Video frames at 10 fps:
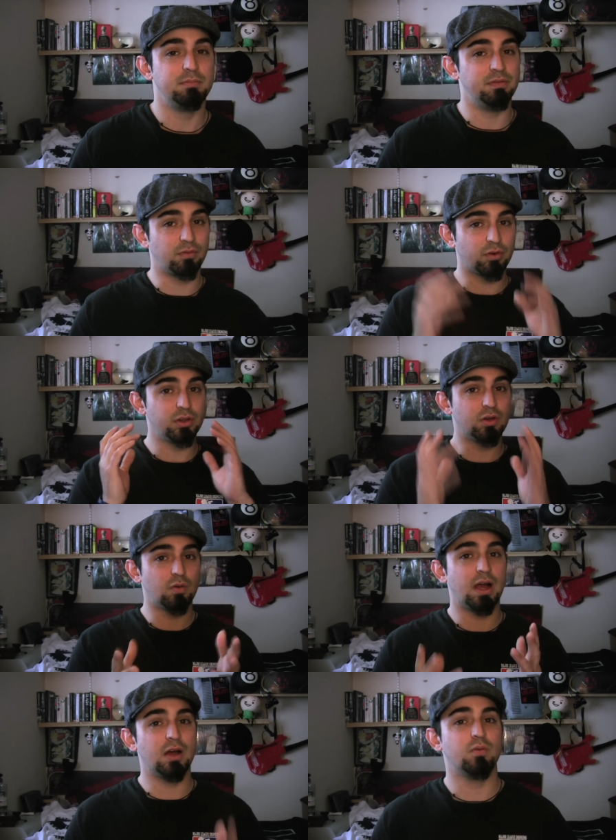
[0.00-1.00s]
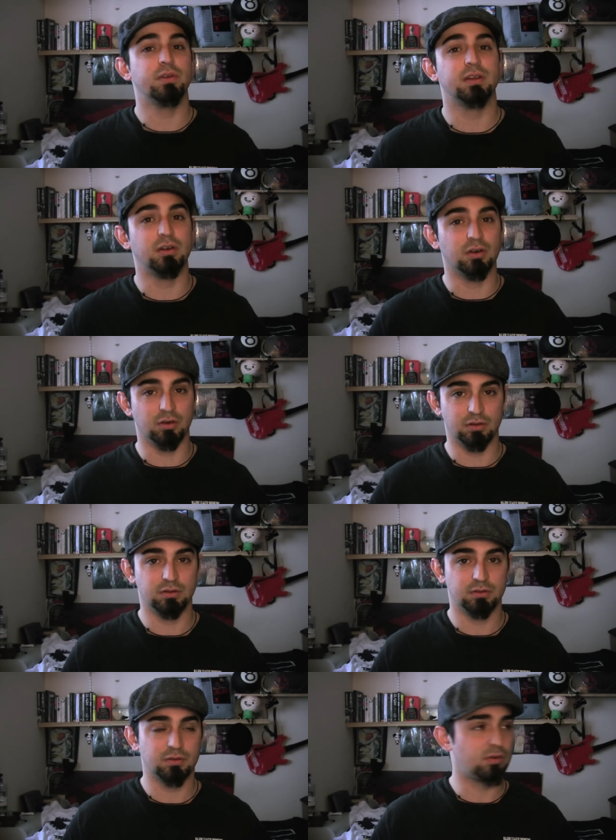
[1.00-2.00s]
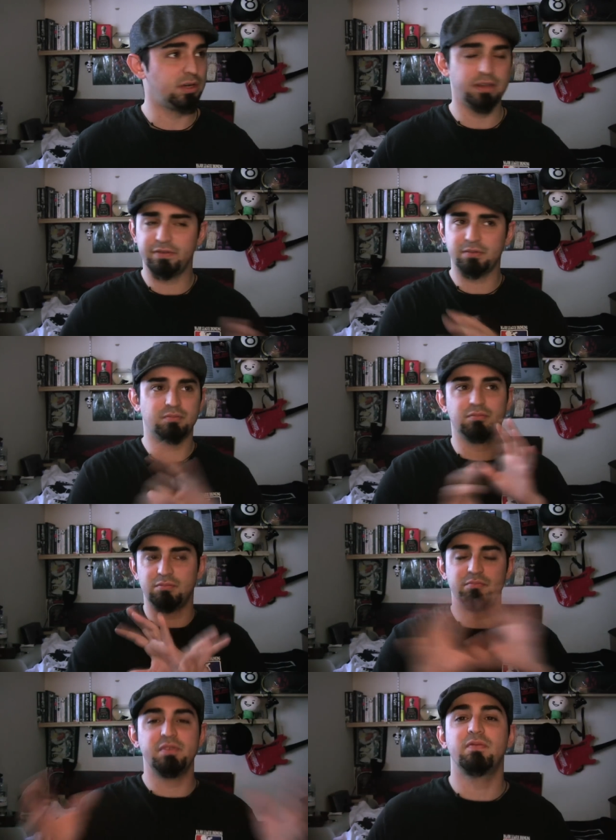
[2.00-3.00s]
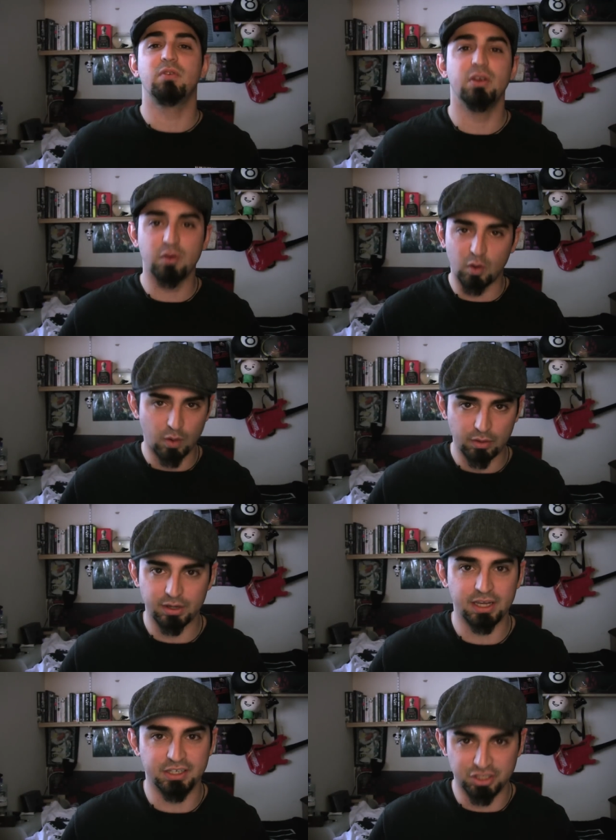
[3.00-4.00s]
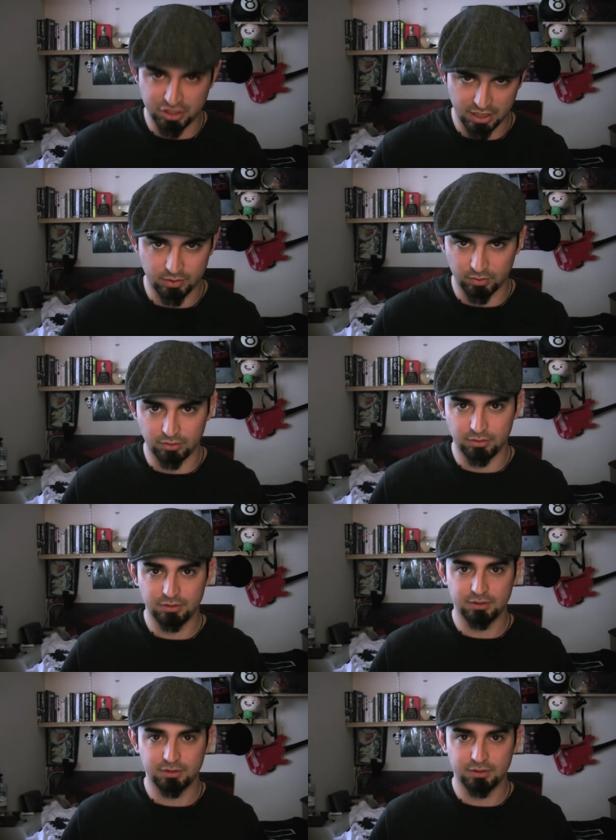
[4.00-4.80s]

Before you go out with a girl, or even before you go out in general,